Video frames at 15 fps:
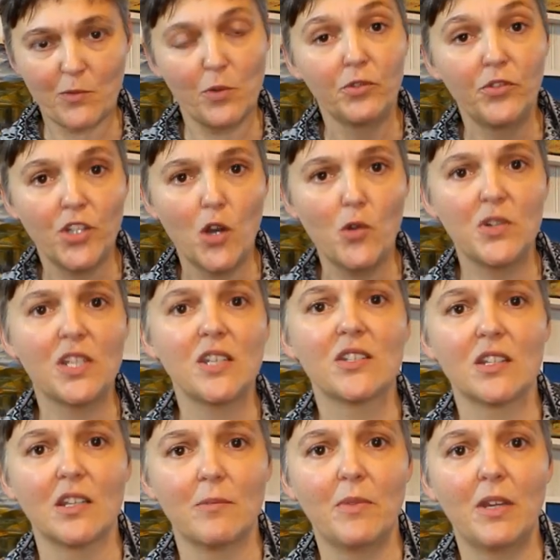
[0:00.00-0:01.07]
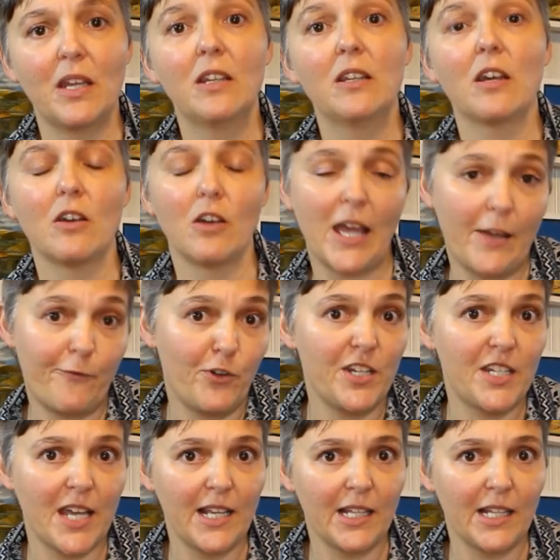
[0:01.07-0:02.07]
we'll notice them in everyday